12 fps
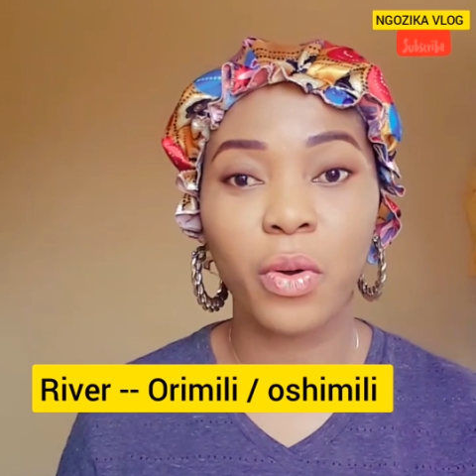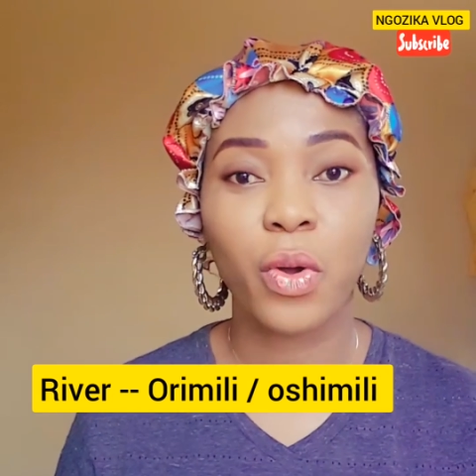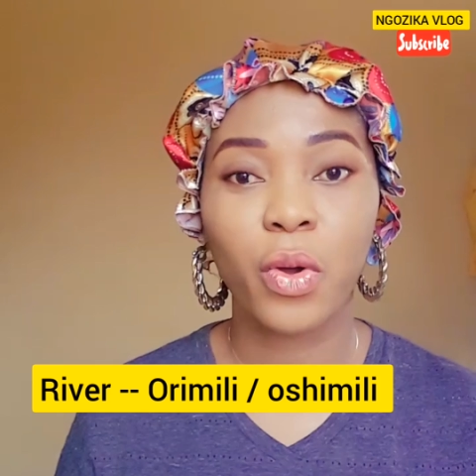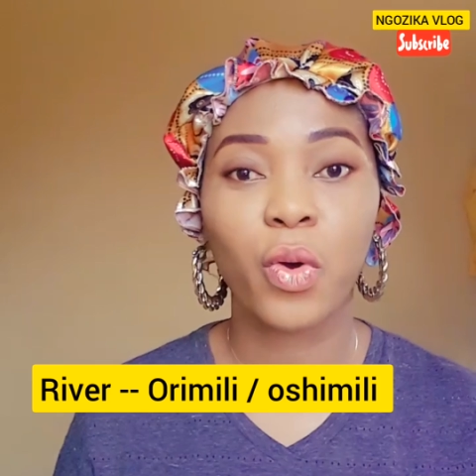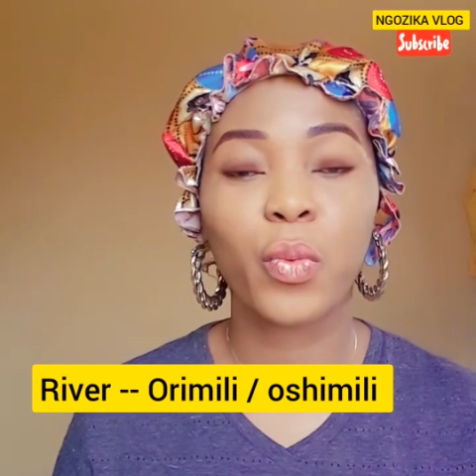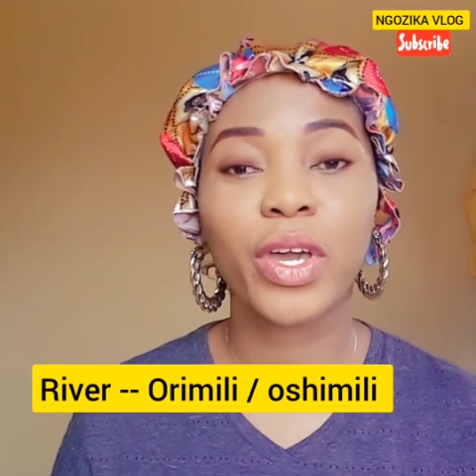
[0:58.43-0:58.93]

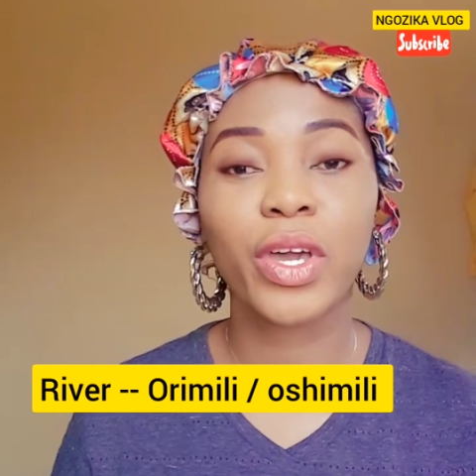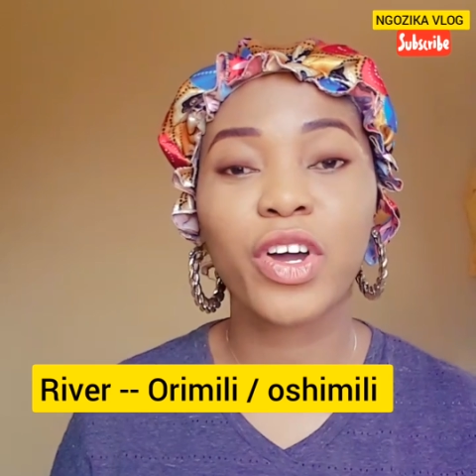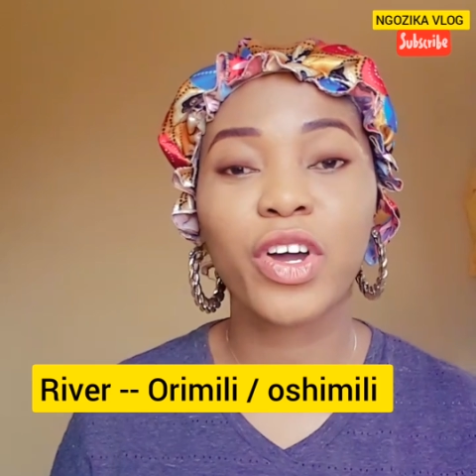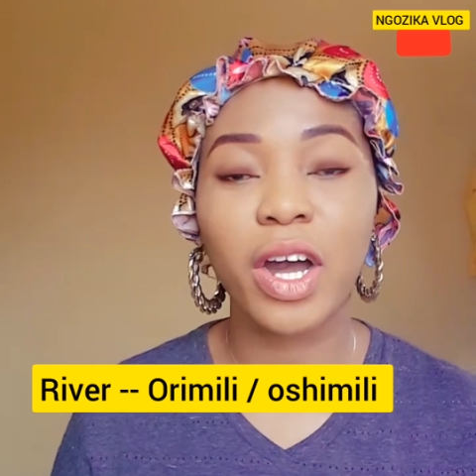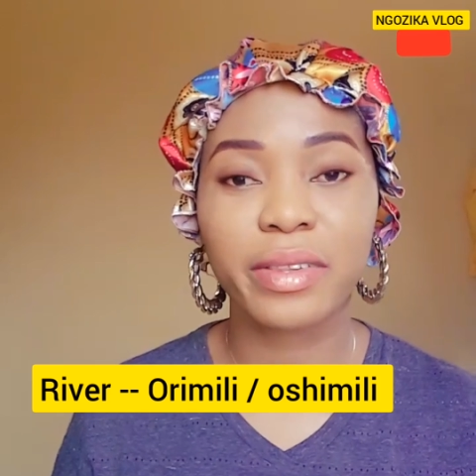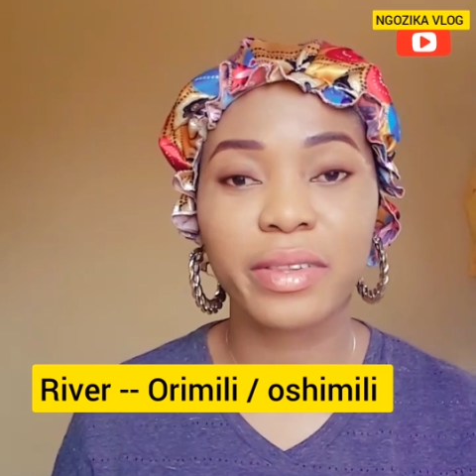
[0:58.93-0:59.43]
we call
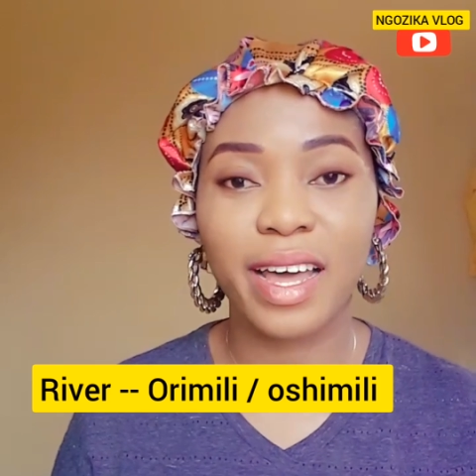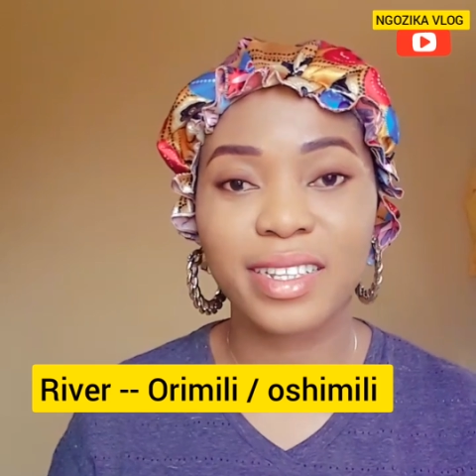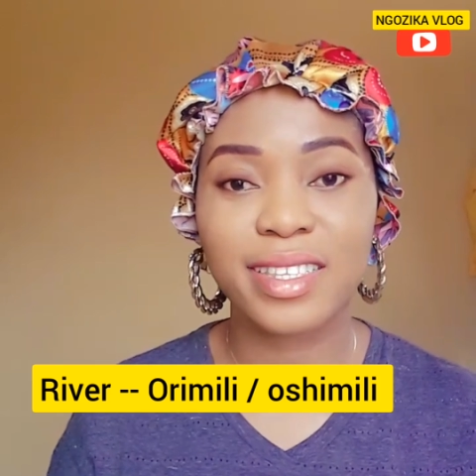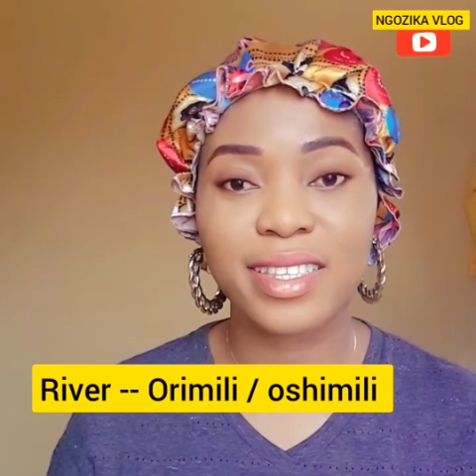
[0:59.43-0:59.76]
that